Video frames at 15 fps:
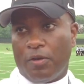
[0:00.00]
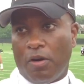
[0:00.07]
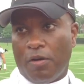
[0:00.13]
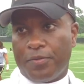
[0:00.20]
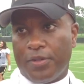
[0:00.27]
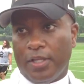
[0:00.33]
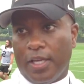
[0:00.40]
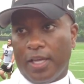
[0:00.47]

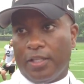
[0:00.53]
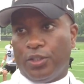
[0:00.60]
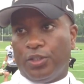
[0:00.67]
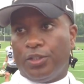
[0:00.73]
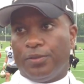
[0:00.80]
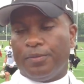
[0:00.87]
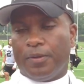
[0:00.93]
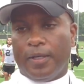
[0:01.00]
off the
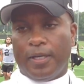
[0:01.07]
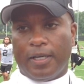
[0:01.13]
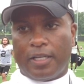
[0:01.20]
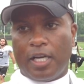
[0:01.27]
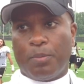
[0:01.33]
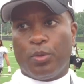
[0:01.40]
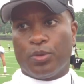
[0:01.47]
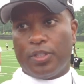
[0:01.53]
edge a
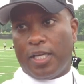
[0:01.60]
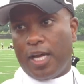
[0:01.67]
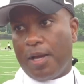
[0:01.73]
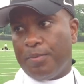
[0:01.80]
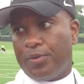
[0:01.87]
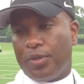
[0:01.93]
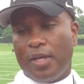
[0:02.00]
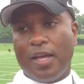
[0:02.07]
couple
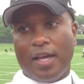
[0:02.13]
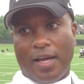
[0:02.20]
times.